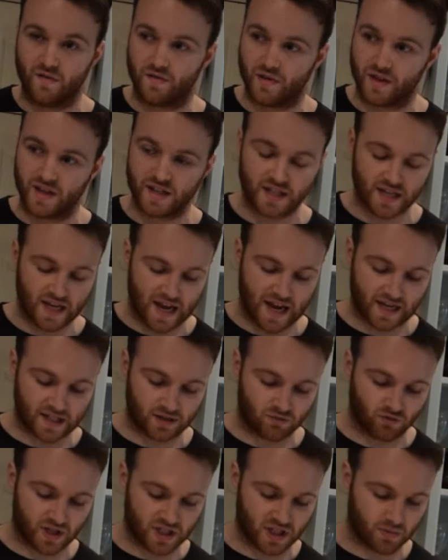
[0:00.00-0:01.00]
for this
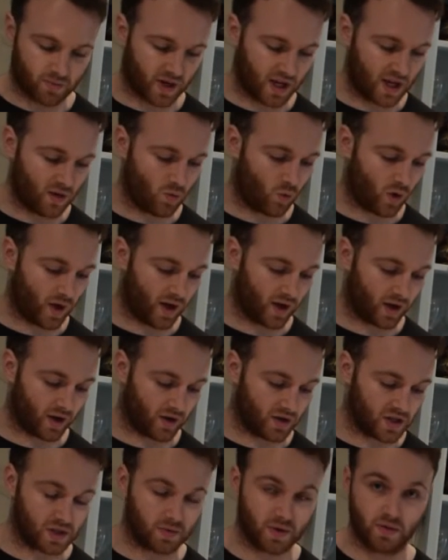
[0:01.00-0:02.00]
next recipe, we're
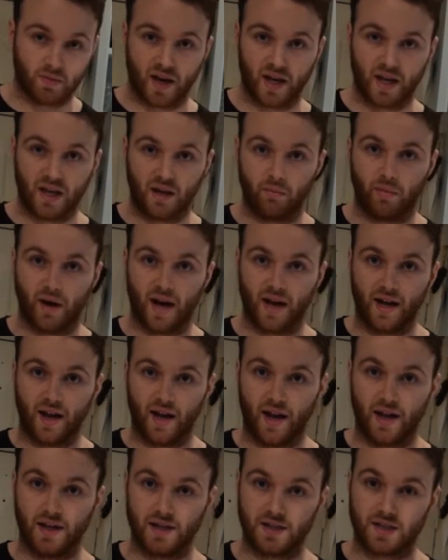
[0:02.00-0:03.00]
going to be making
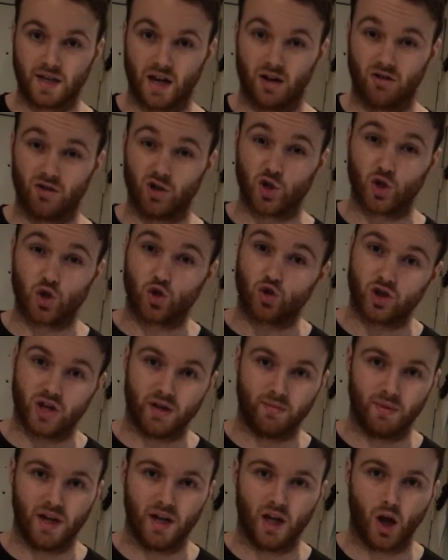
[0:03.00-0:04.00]
pancakes that are
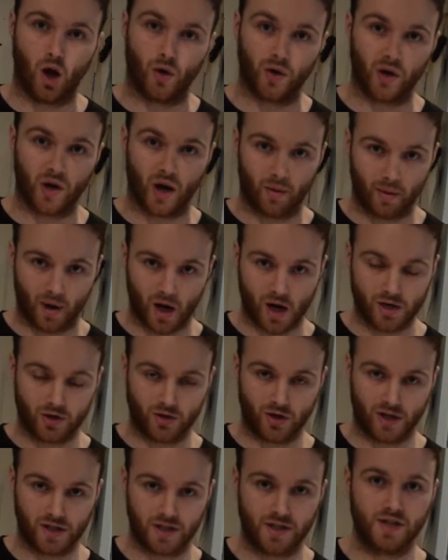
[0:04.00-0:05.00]
extremely low in
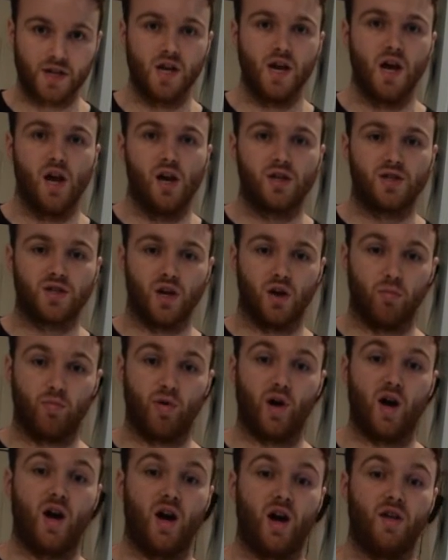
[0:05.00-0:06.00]
carbohydrates. So
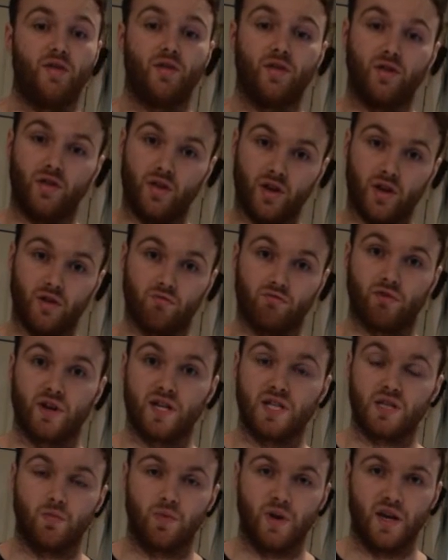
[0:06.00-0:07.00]
per the
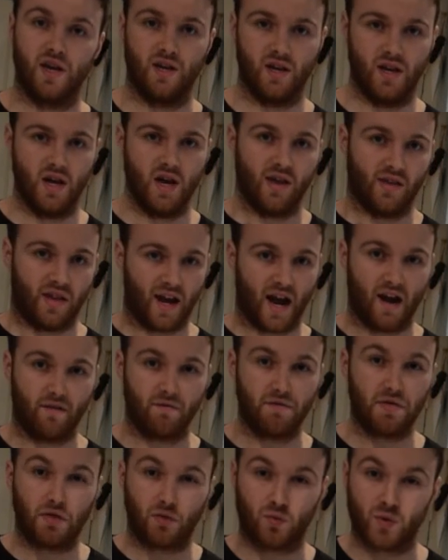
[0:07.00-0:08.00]
recipe, they have
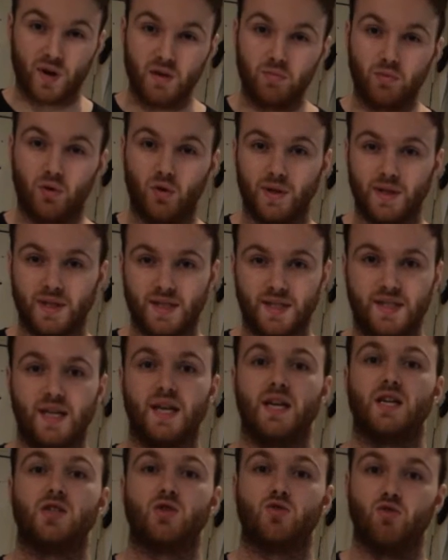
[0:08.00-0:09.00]

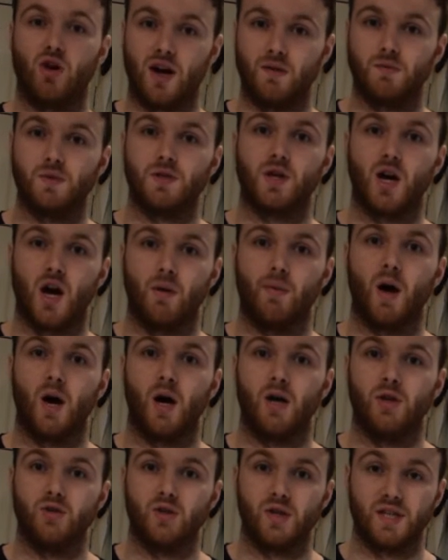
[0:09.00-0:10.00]
3.6 grams of
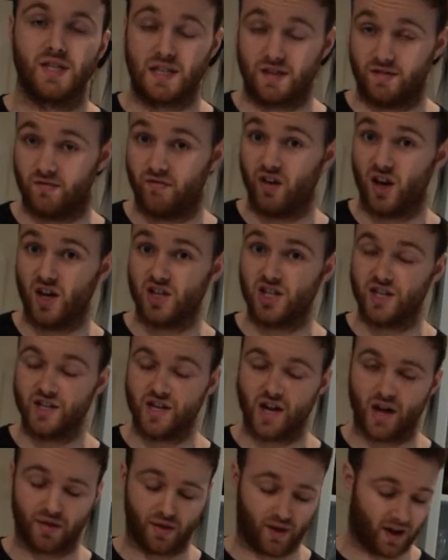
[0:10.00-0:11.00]
carbohydrates, that's virtually
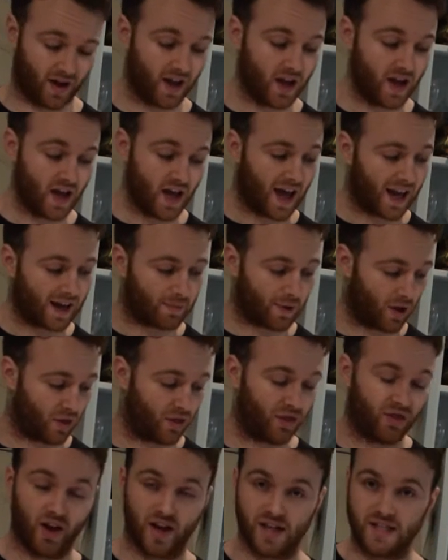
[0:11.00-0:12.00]
nothing, and
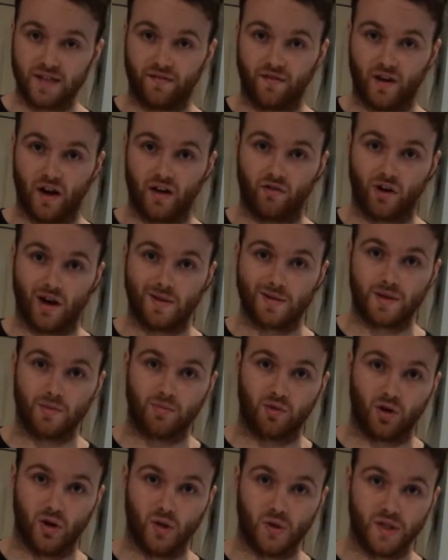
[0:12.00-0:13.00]
about 35 grams of
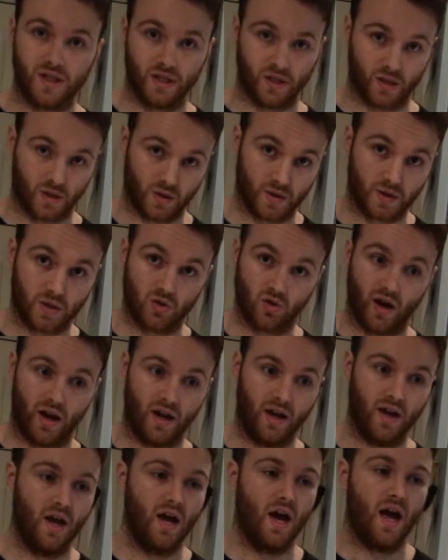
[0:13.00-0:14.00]
protein. So it's
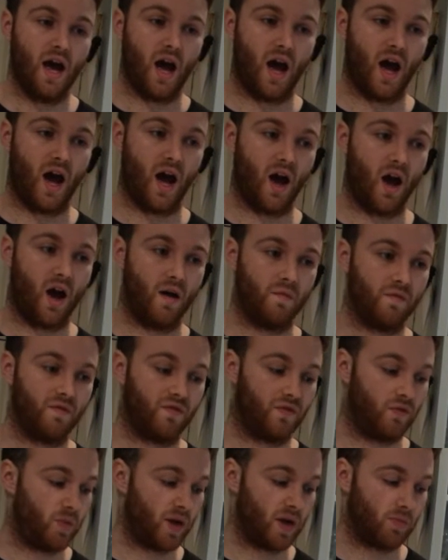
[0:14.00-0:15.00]
great
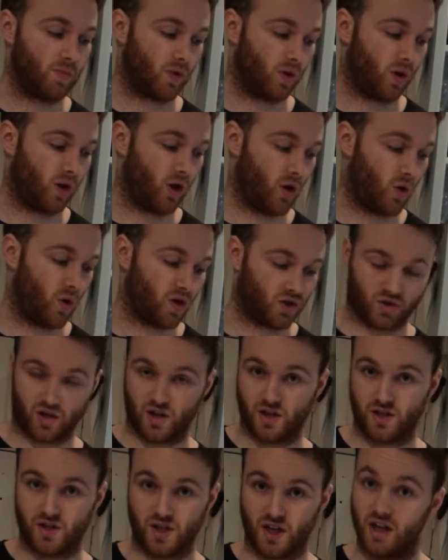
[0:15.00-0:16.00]
for people who are
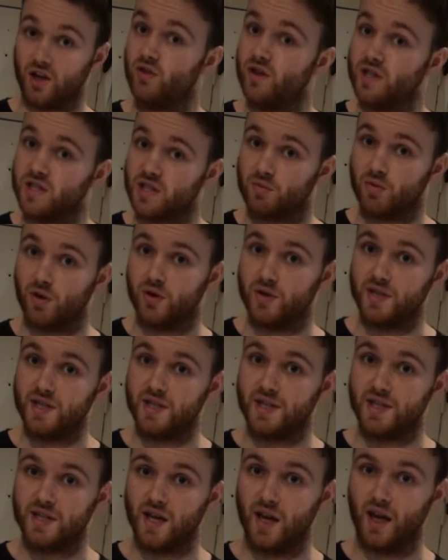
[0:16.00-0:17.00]
trying to increase their protein
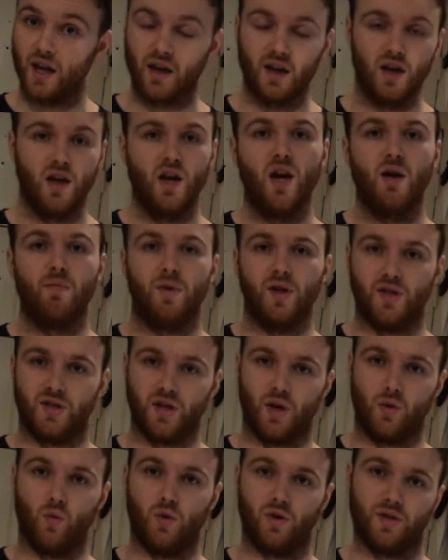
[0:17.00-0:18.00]
intake, but
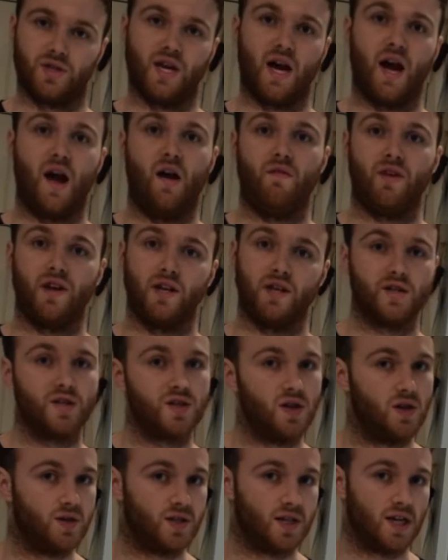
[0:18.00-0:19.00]
don't want to have any
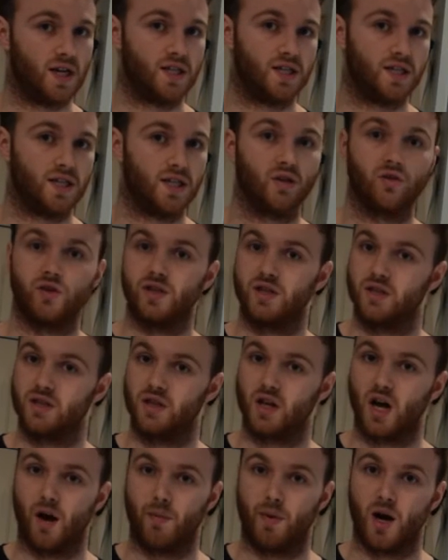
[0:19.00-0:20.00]
associated increase in
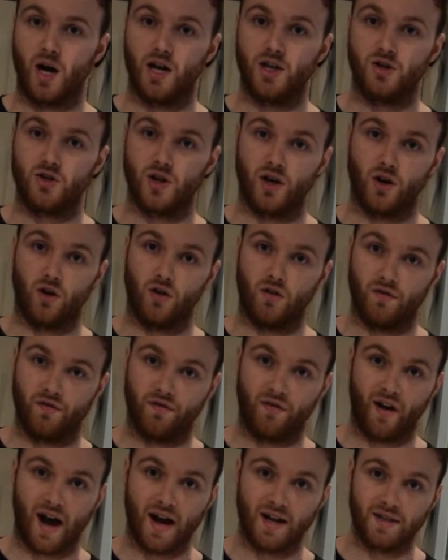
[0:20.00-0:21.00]
carbohydrate or
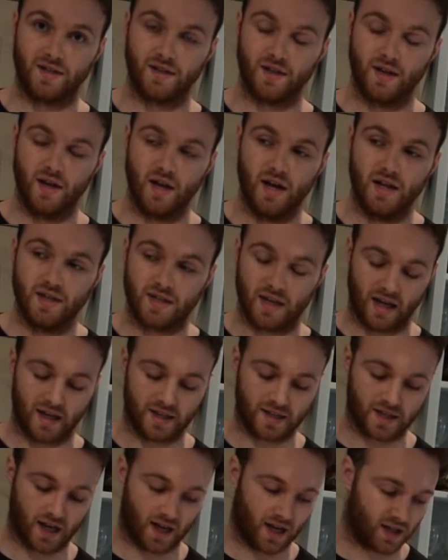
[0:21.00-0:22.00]
fat. So
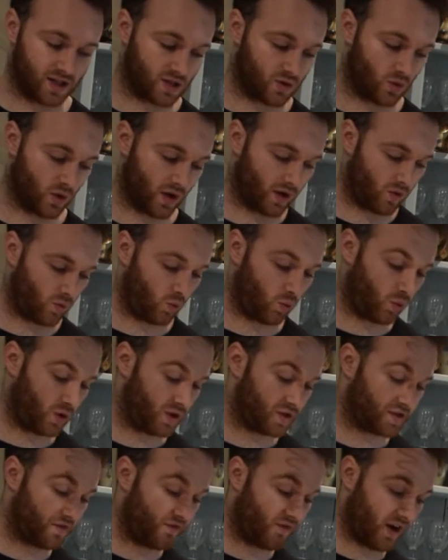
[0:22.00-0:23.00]
let's get into it.
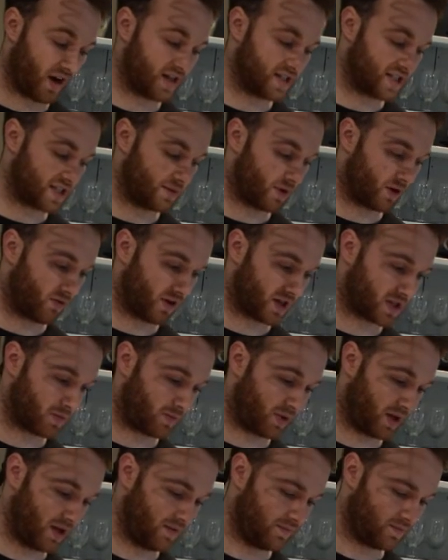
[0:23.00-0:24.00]
It's a very similar
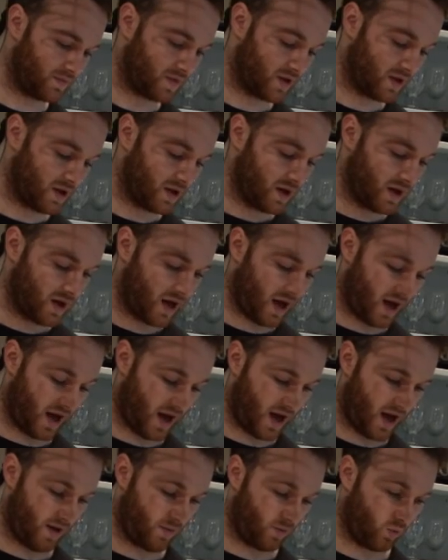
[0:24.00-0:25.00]
recipe.
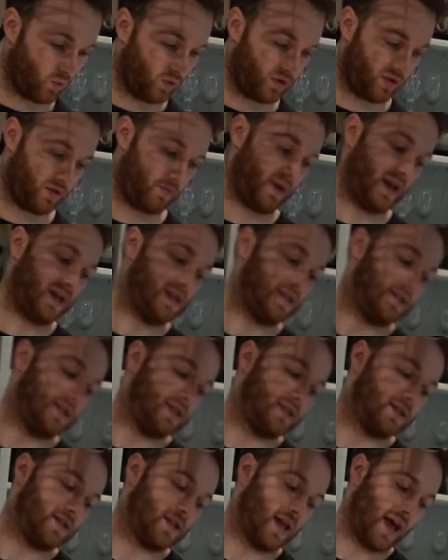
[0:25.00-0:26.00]
The base
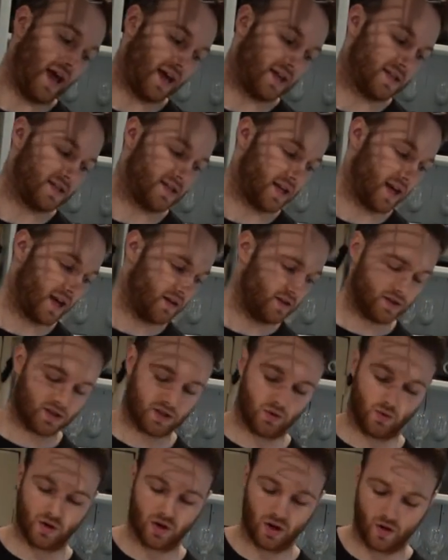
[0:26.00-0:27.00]
is the eggs again,
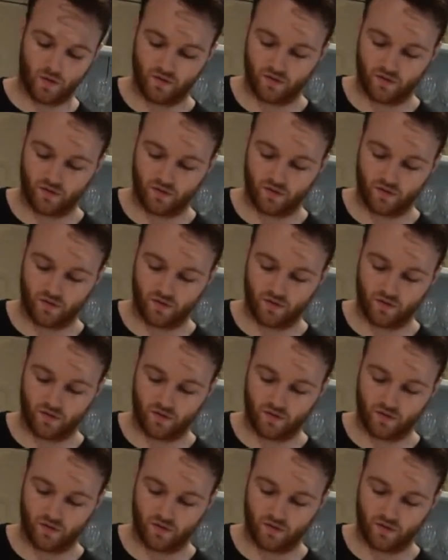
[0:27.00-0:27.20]
so we're going